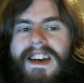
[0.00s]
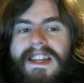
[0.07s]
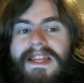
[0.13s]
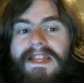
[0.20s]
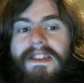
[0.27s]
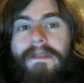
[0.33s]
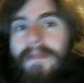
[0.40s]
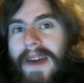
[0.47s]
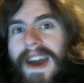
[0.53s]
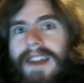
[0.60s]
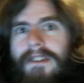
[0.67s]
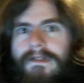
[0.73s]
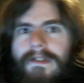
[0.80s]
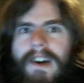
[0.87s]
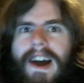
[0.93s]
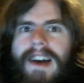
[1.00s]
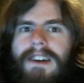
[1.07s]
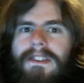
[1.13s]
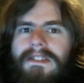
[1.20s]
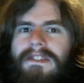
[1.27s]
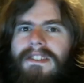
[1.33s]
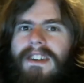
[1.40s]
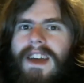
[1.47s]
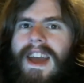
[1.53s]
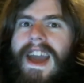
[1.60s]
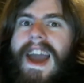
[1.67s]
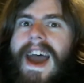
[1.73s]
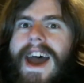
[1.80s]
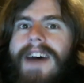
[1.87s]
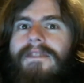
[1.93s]
The pedophiles
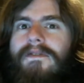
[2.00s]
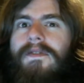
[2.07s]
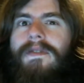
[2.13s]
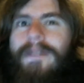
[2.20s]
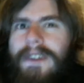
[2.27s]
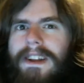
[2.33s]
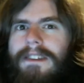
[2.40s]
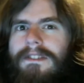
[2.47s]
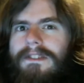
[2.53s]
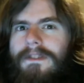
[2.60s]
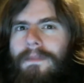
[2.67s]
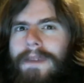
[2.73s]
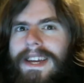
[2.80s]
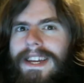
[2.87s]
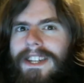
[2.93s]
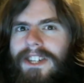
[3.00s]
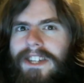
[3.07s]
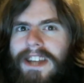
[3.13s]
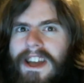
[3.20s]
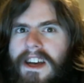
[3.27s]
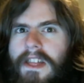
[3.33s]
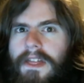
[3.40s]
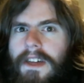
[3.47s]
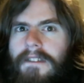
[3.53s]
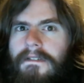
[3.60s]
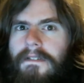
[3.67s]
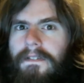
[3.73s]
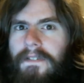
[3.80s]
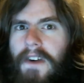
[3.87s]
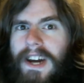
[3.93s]
have freer speech than
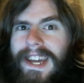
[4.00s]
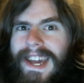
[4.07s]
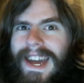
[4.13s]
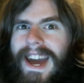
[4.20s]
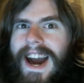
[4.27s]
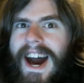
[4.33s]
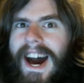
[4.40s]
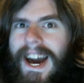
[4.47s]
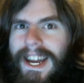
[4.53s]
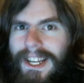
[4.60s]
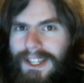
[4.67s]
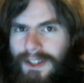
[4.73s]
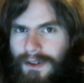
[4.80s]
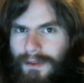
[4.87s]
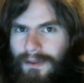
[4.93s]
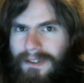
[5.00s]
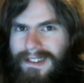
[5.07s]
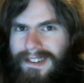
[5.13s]
fucking I do.